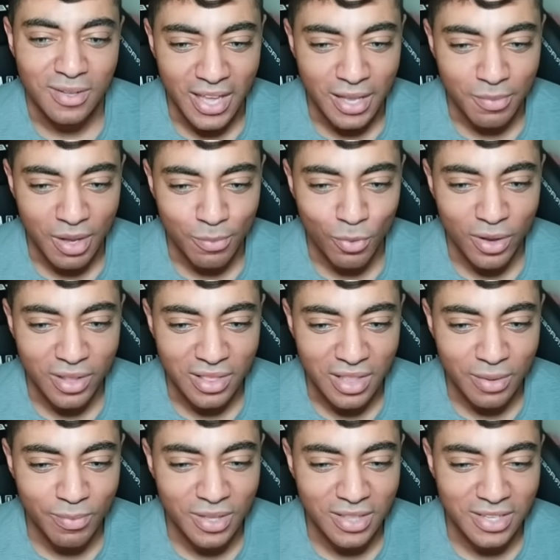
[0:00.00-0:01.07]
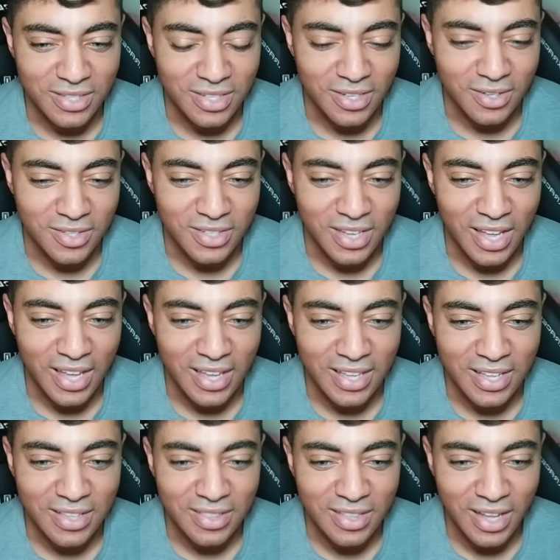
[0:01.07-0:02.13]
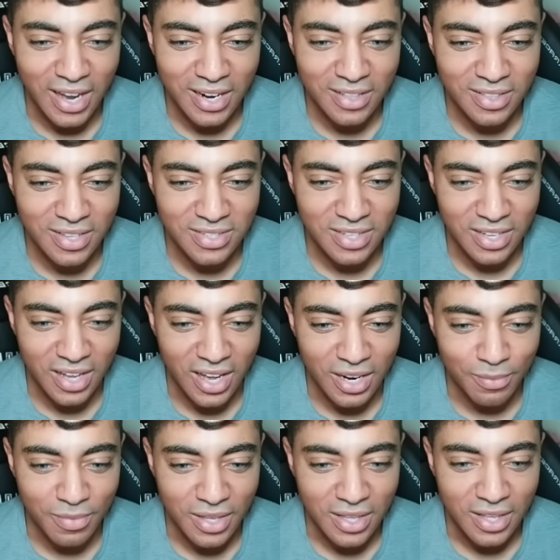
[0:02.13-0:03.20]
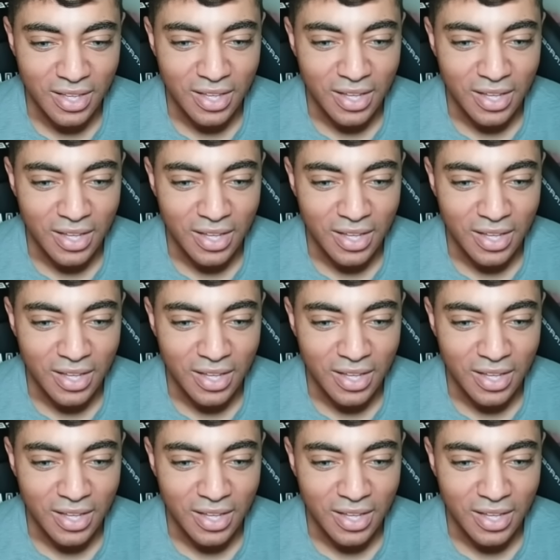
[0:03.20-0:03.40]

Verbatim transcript: And my boy Limitless here saying, not in this economy.